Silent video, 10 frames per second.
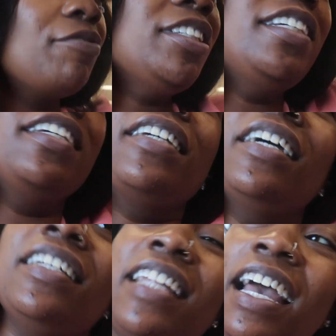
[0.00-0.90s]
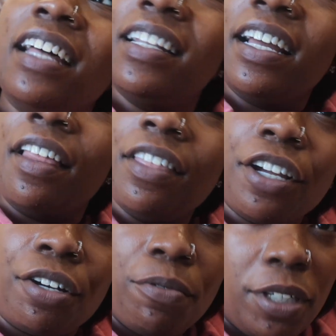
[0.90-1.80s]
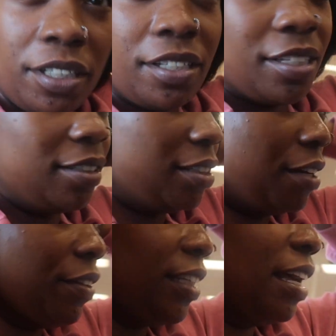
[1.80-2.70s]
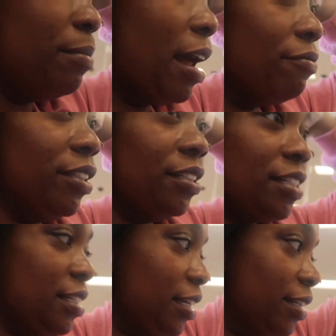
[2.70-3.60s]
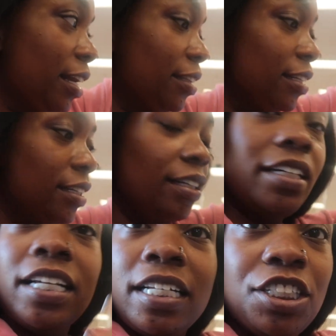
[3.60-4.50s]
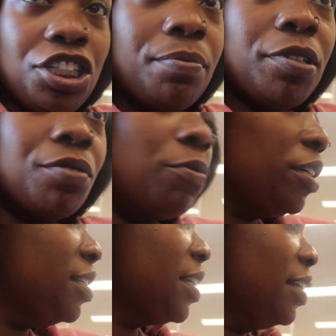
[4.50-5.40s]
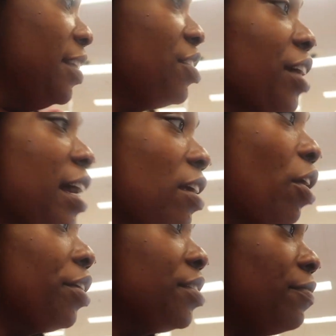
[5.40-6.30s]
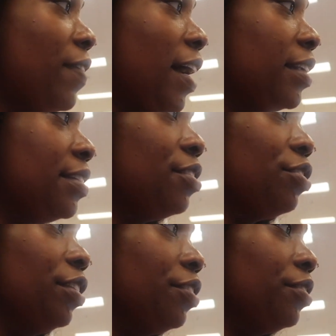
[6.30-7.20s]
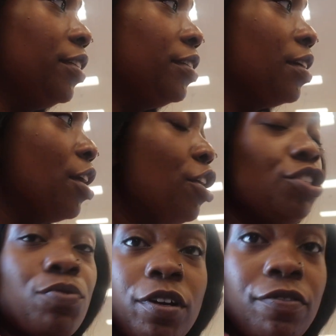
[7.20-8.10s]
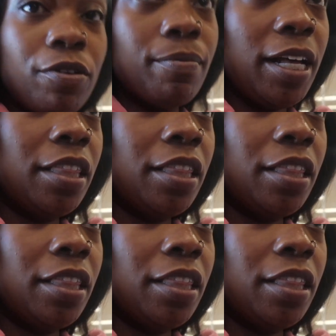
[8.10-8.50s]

I really, they had like thicker ones and stuff like that, but I really just need like the cheapest ones. And these are kind of hard to find because they're literally 24 by